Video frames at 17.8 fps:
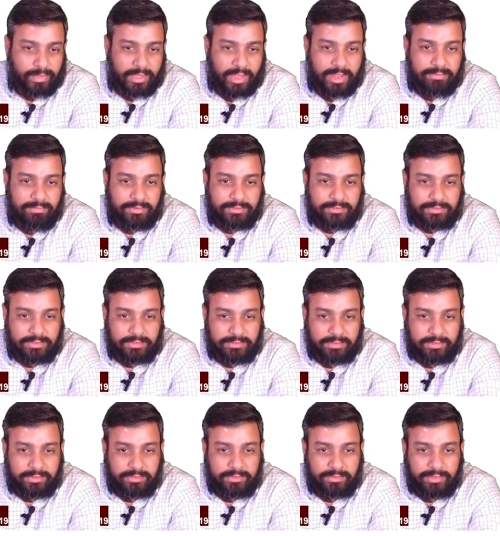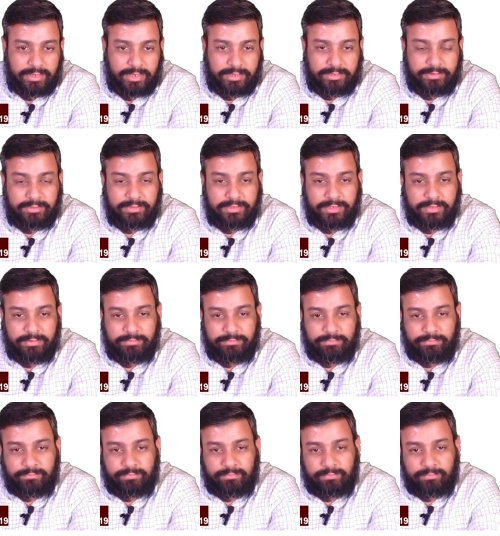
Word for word: i will discuss here and in the end